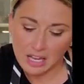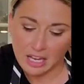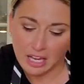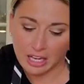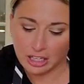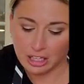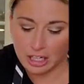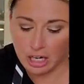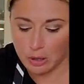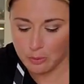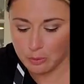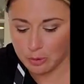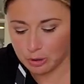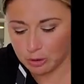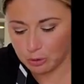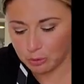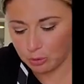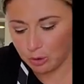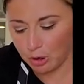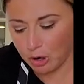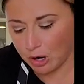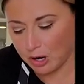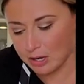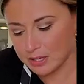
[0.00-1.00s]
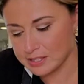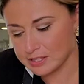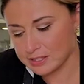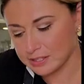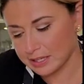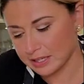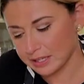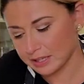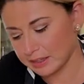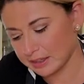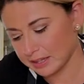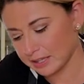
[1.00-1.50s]
and go across
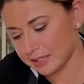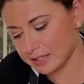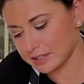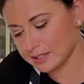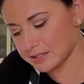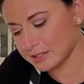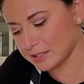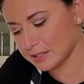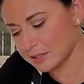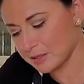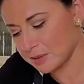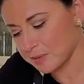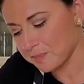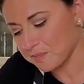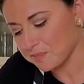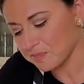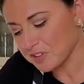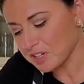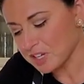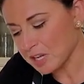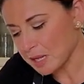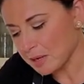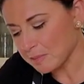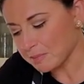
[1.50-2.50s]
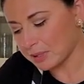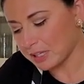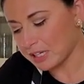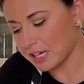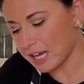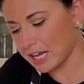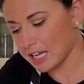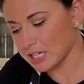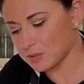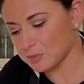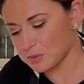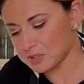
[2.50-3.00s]
like this.
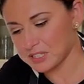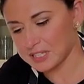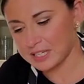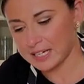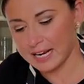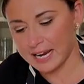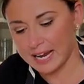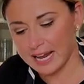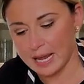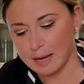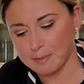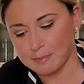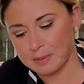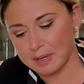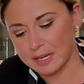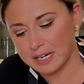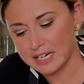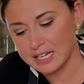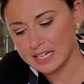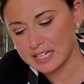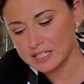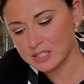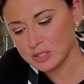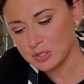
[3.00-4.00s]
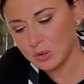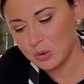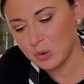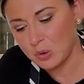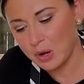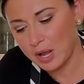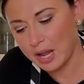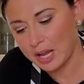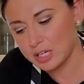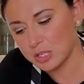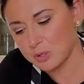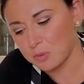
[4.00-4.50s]
Because what's gonna happen is,
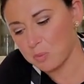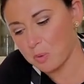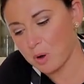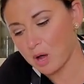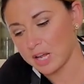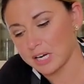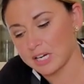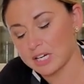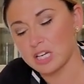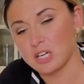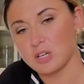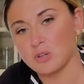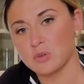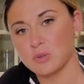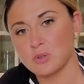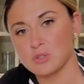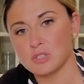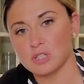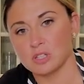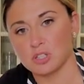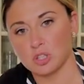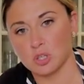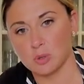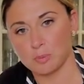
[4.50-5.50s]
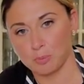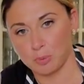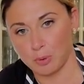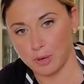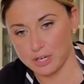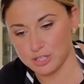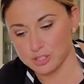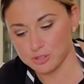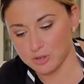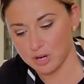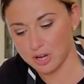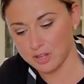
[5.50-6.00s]
and you wanna use a little
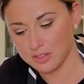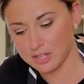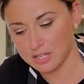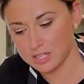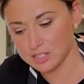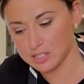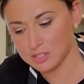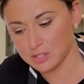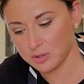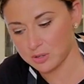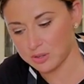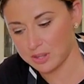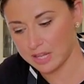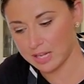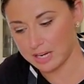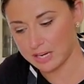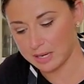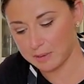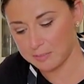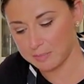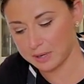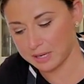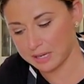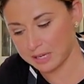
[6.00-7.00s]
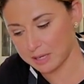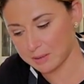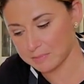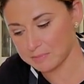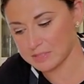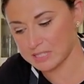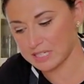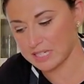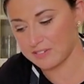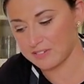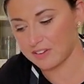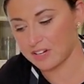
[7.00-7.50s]
pressure on this so that it
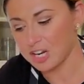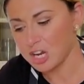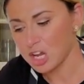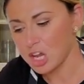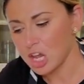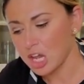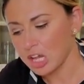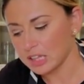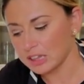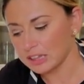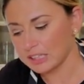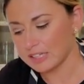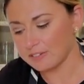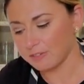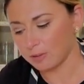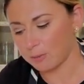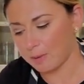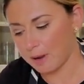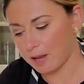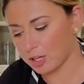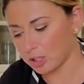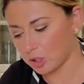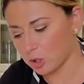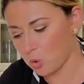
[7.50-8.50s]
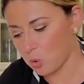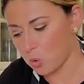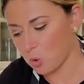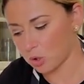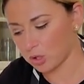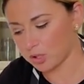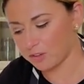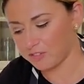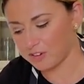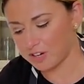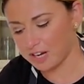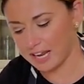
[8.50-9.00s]
becomes even. Leave around 1/4
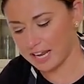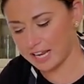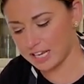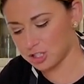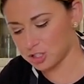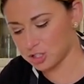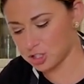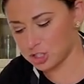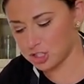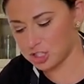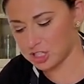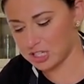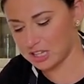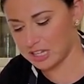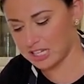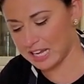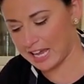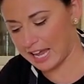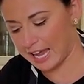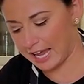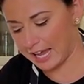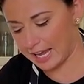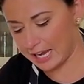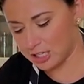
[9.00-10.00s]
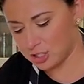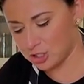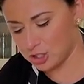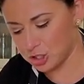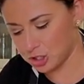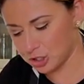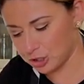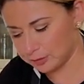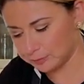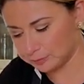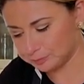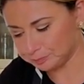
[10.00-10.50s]
of an inch to the
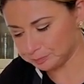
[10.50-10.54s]
edge,